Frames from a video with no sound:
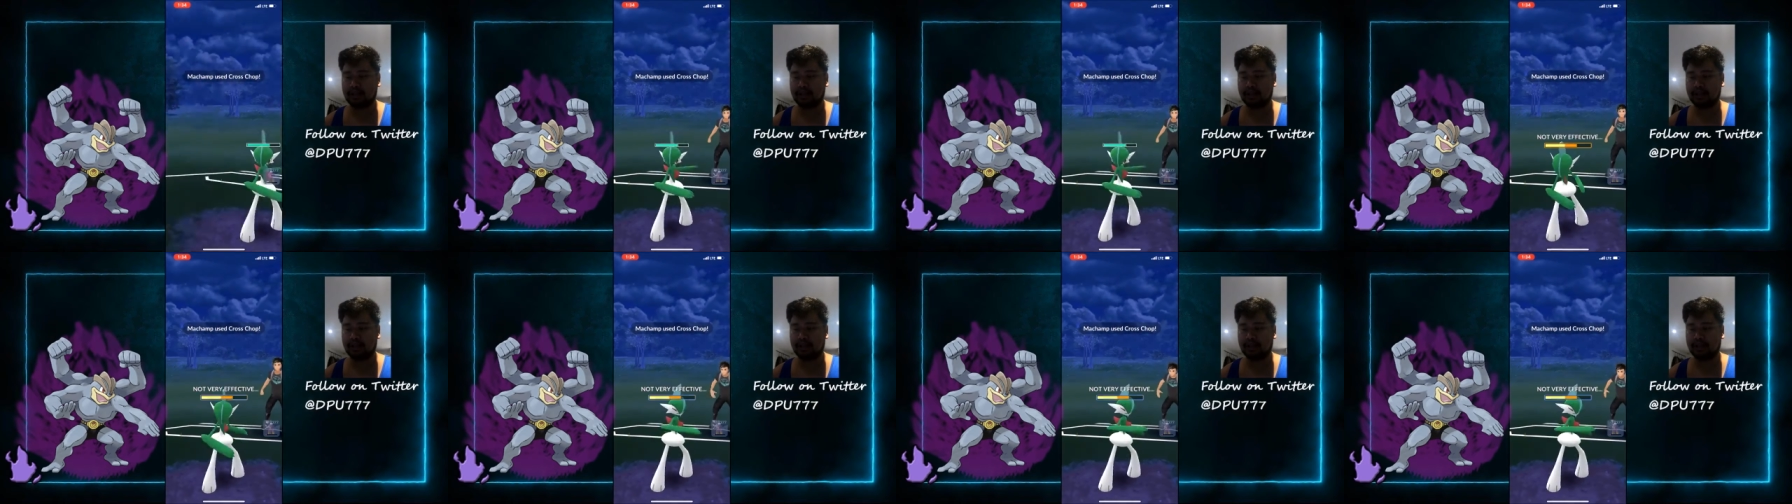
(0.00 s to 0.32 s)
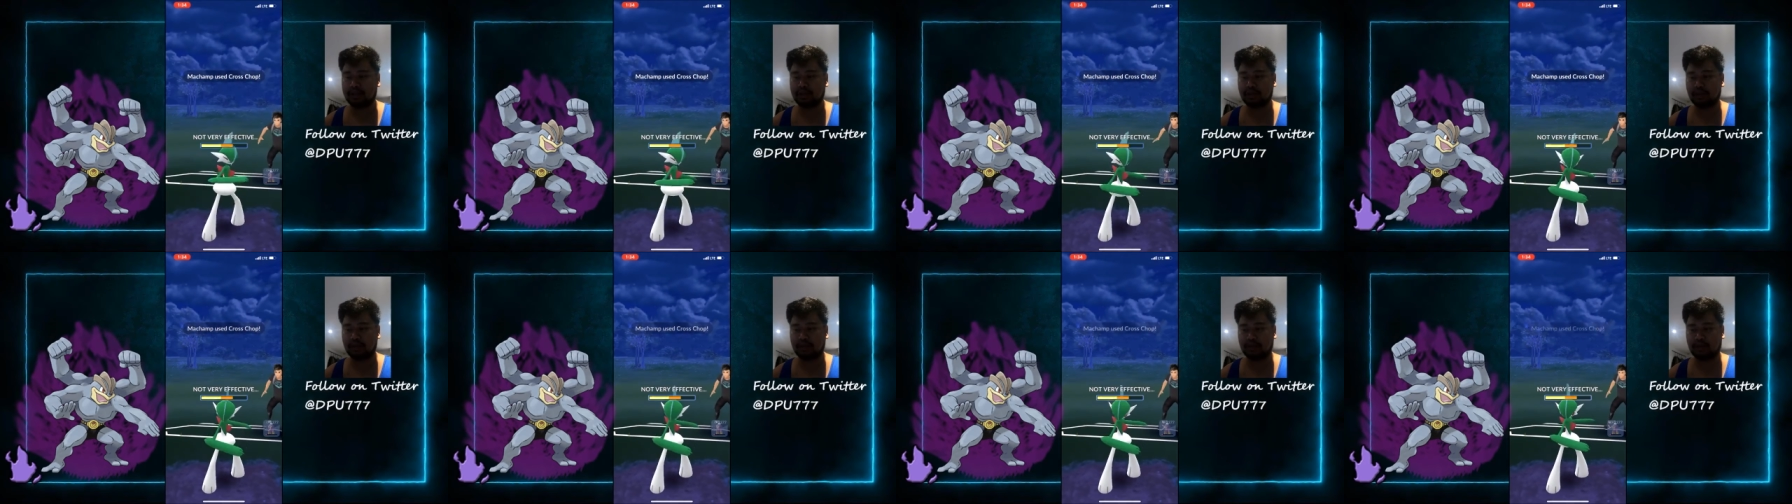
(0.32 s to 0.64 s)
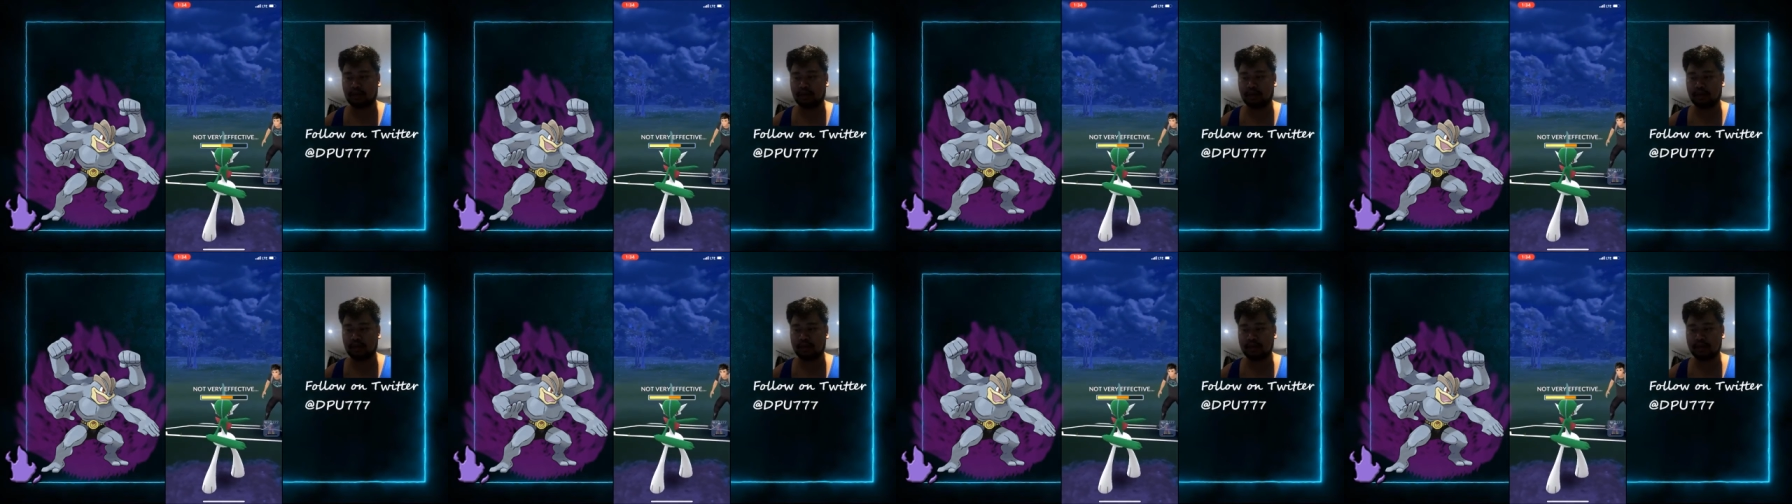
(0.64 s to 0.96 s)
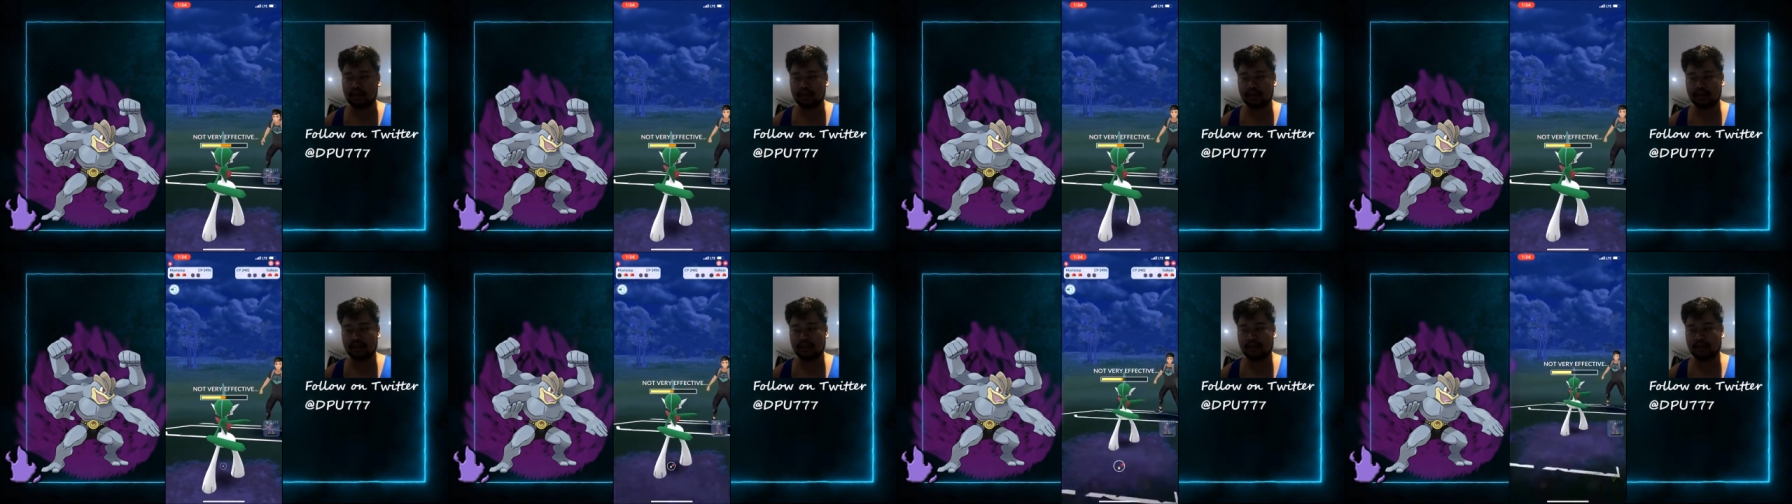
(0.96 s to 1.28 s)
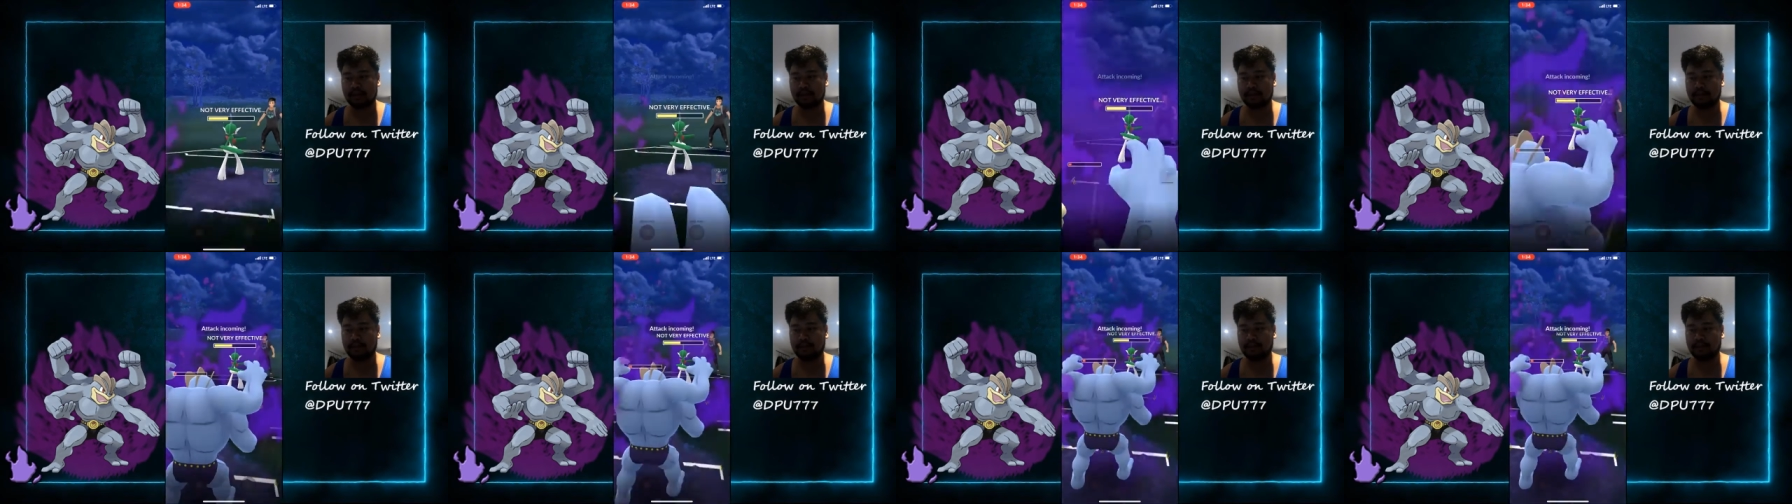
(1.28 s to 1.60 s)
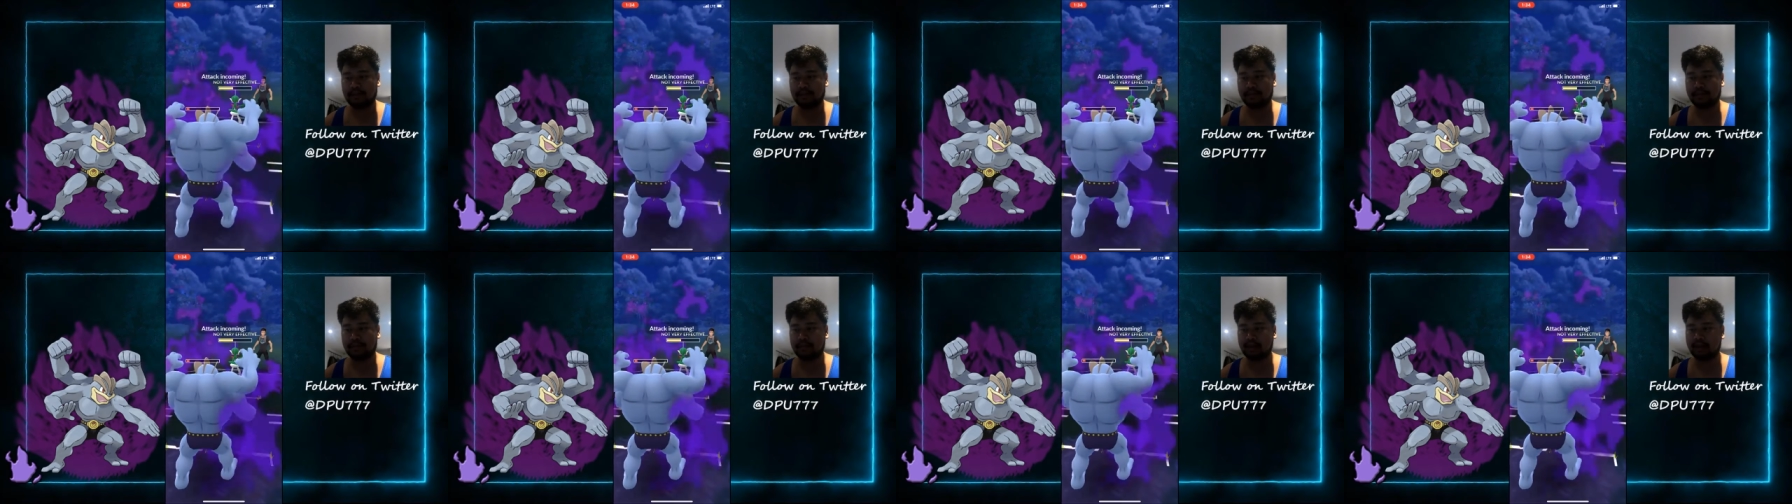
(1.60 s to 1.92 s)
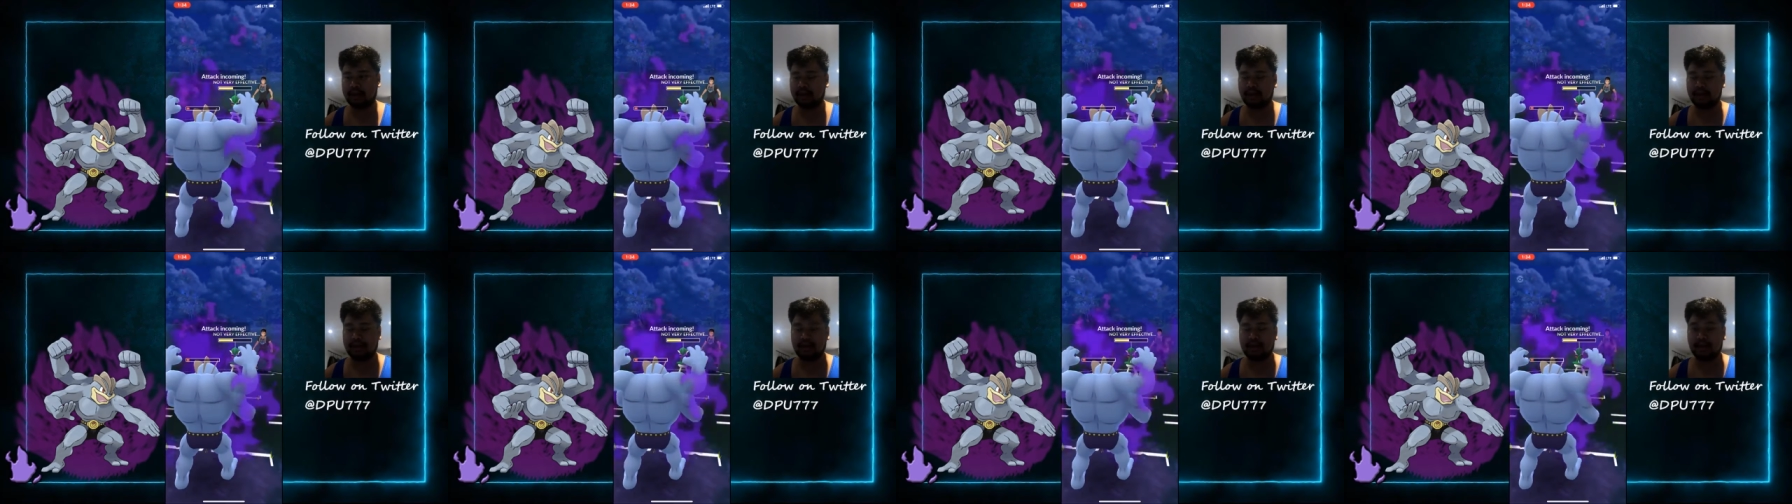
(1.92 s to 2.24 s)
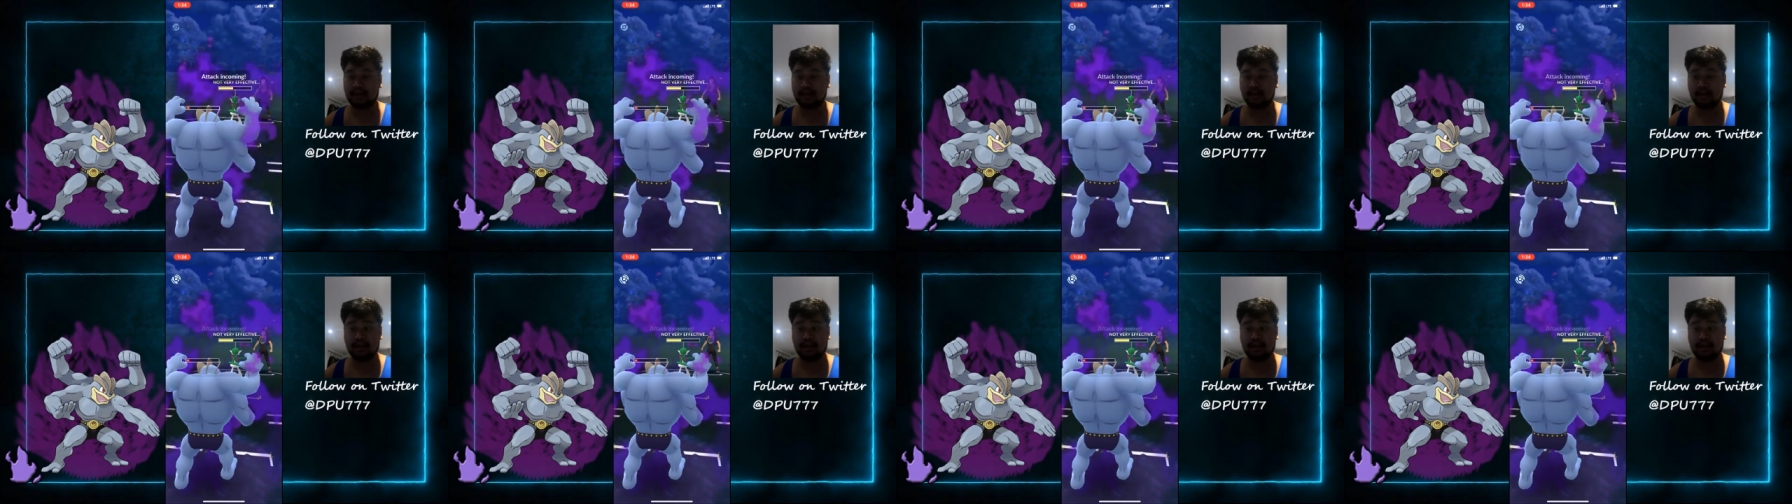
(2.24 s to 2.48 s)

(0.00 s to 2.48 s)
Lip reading: just too strong at this time. And